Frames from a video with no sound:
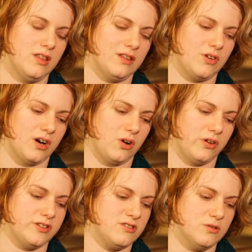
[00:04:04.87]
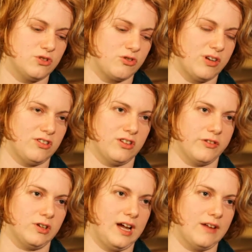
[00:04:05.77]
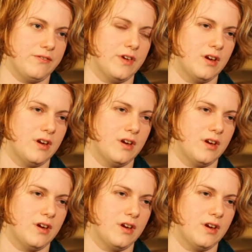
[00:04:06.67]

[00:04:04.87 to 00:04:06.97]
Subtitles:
They've got all these new stresses on their life.